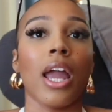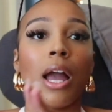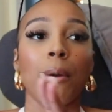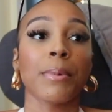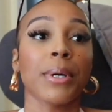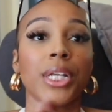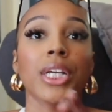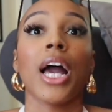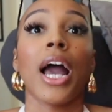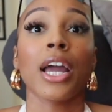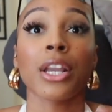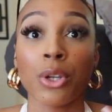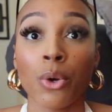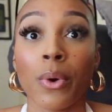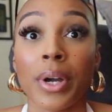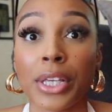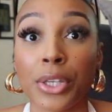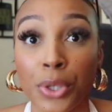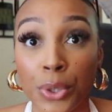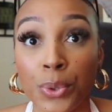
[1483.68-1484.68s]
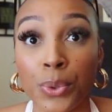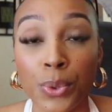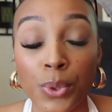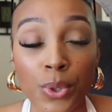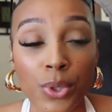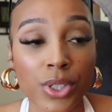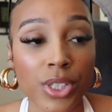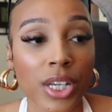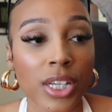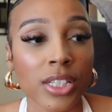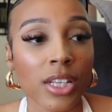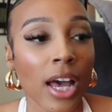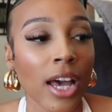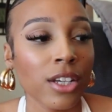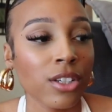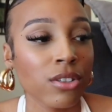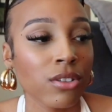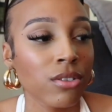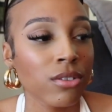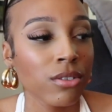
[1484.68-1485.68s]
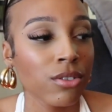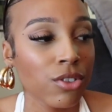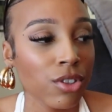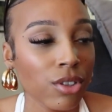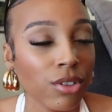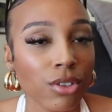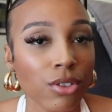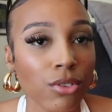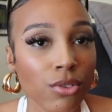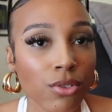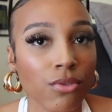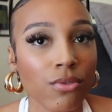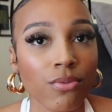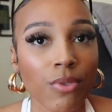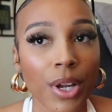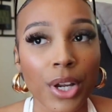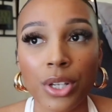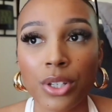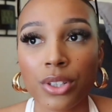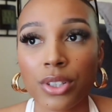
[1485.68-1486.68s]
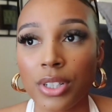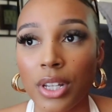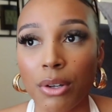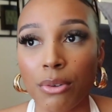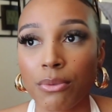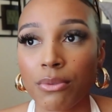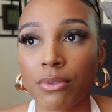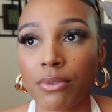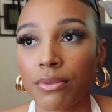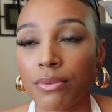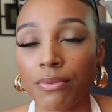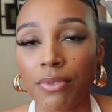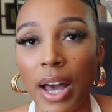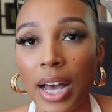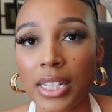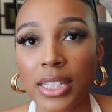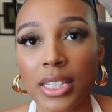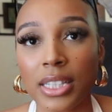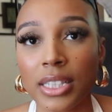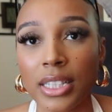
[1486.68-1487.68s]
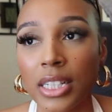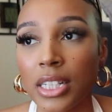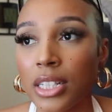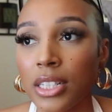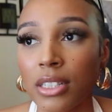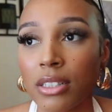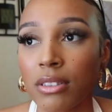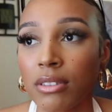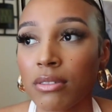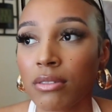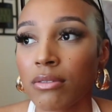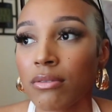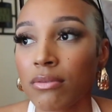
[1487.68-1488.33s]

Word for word: i'm gonna i know i use because i just use regular like vaseline